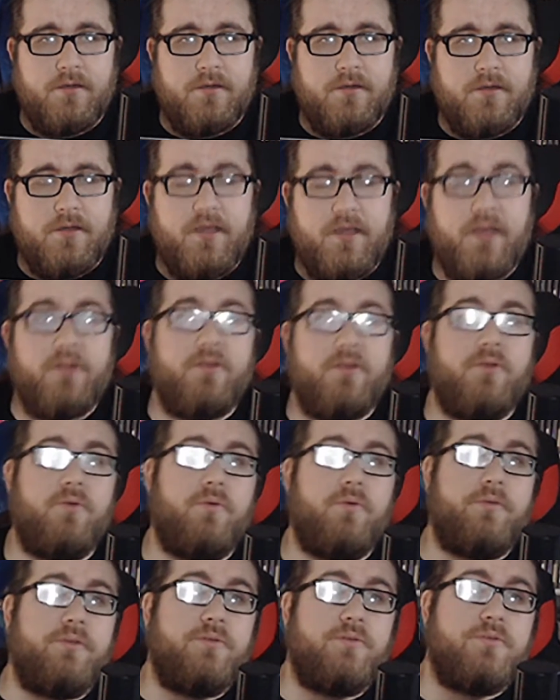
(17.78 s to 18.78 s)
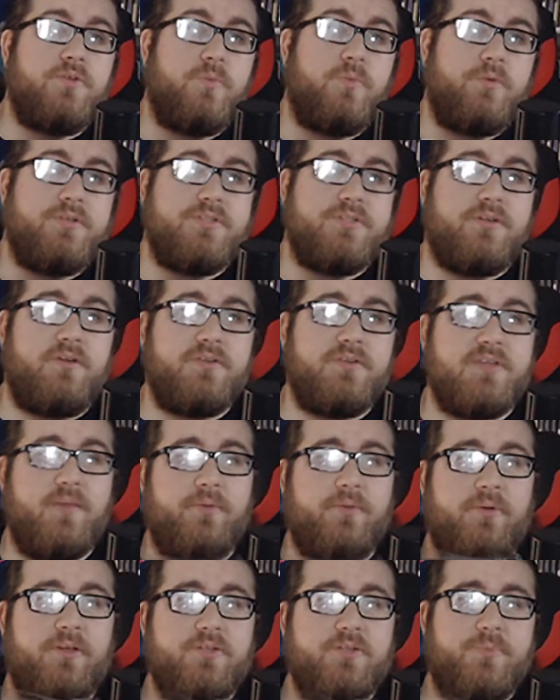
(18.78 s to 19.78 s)
Hello, YouTubers, and all this happened
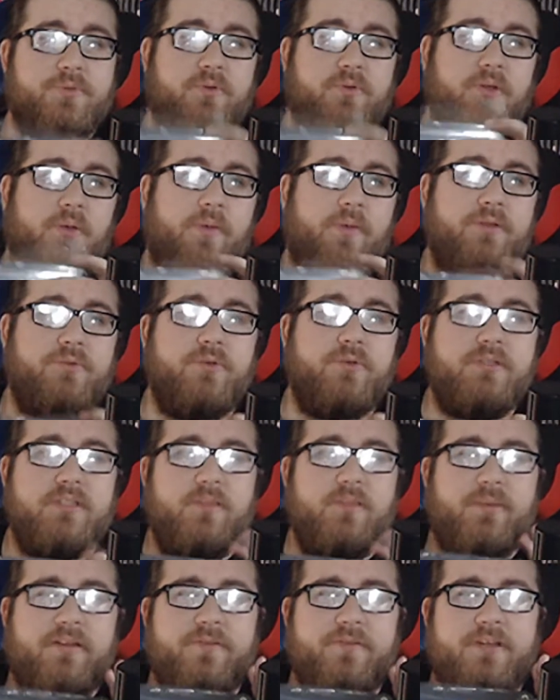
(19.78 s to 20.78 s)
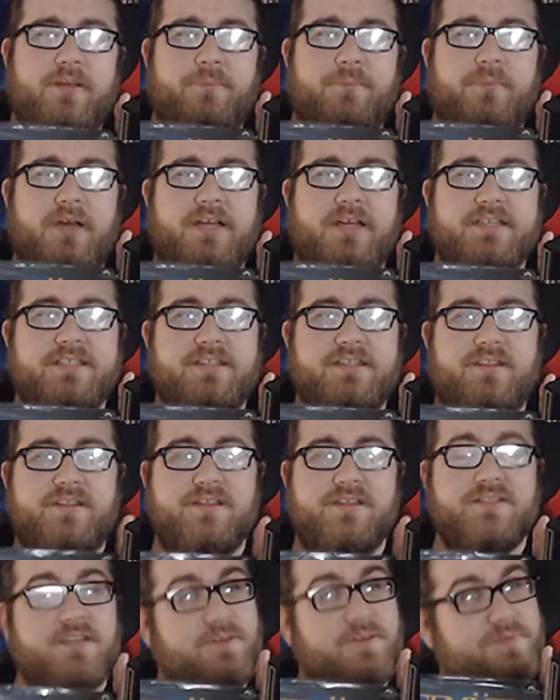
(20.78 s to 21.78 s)
to watch. I'm doing a little bit of an unboxing of
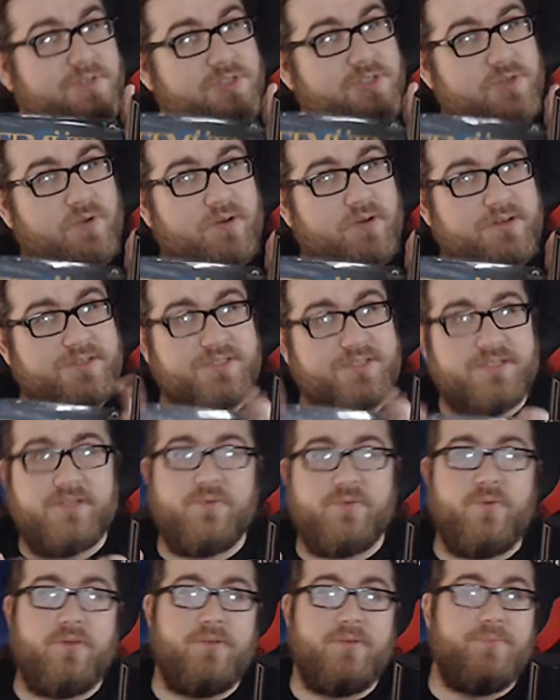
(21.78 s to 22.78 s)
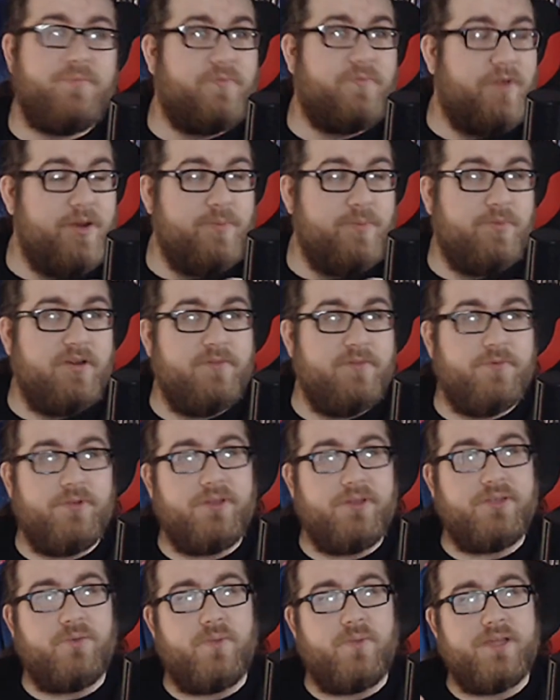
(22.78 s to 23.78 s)
this of sorts. Very brief,
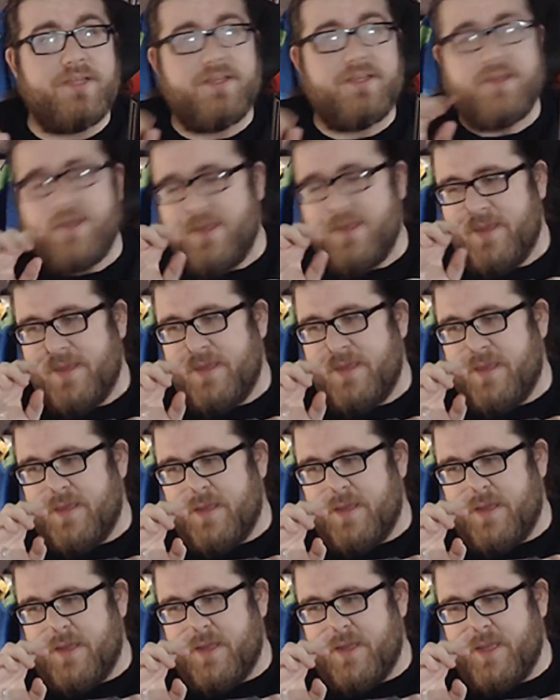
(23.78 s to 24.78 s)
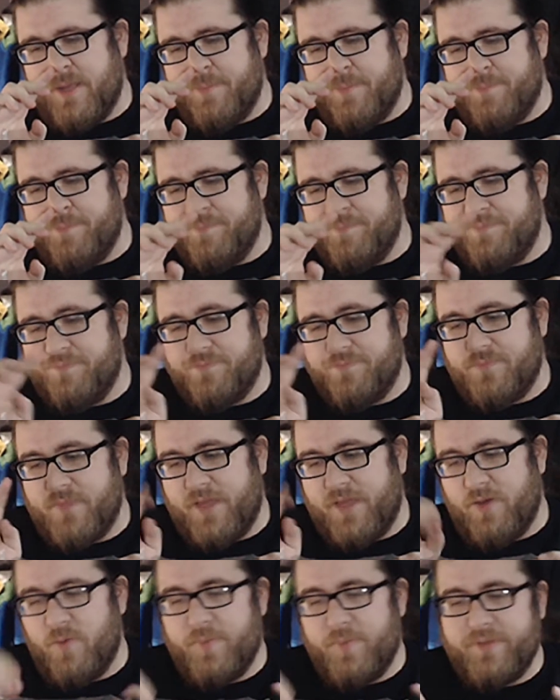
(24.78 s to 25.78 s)
really quick. I
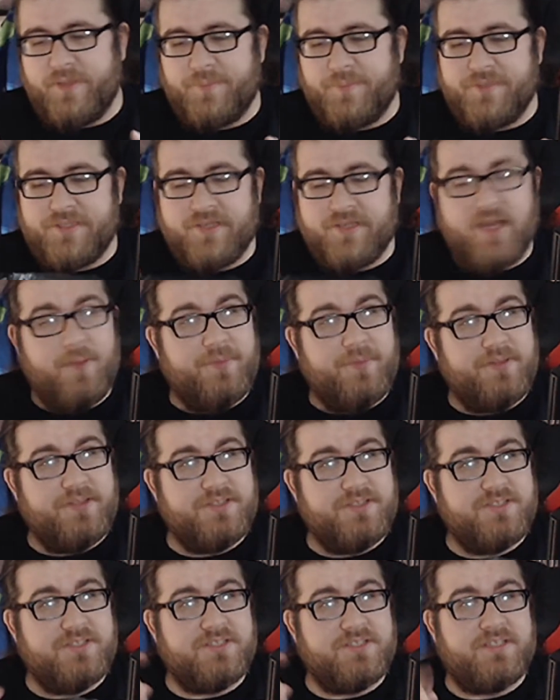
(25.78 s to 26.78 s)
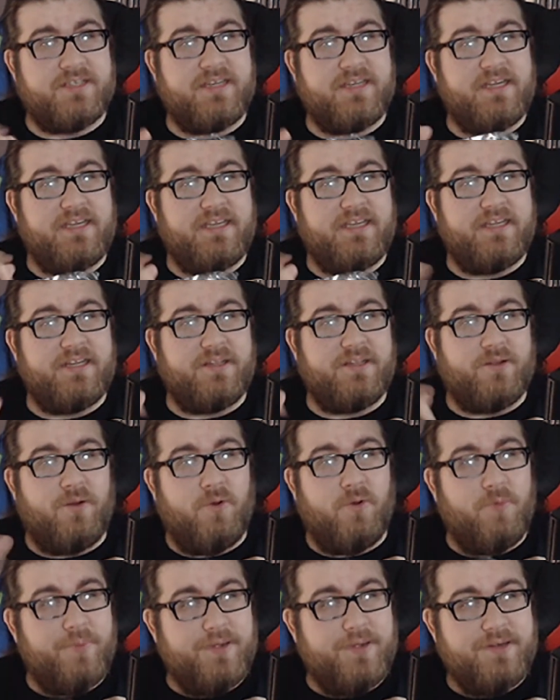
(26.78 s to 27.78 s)
opened up the top of this just to kind of get it
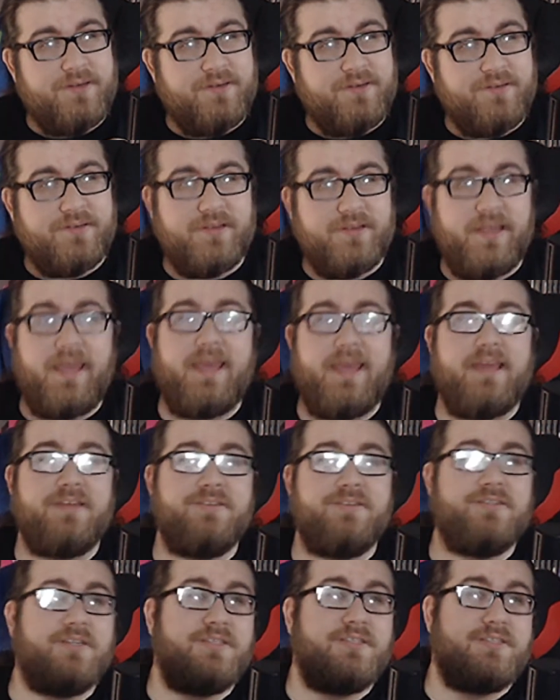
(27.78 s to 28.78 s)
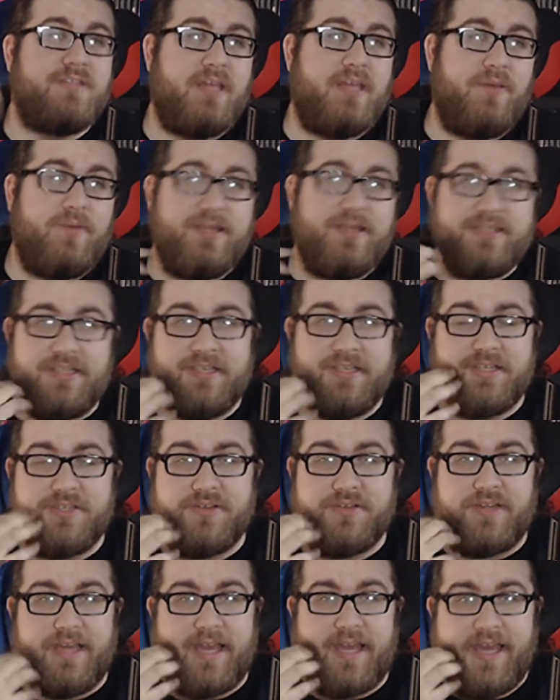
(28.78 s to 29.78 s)
open, and just so that way it's easier
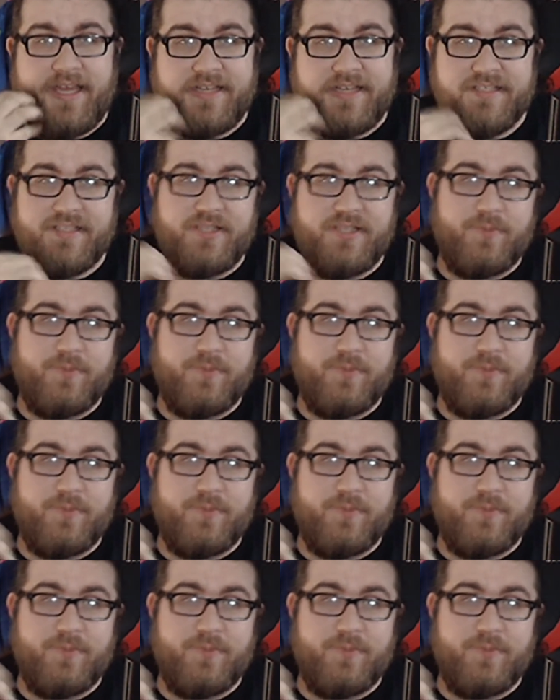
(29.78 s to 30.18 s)
to access.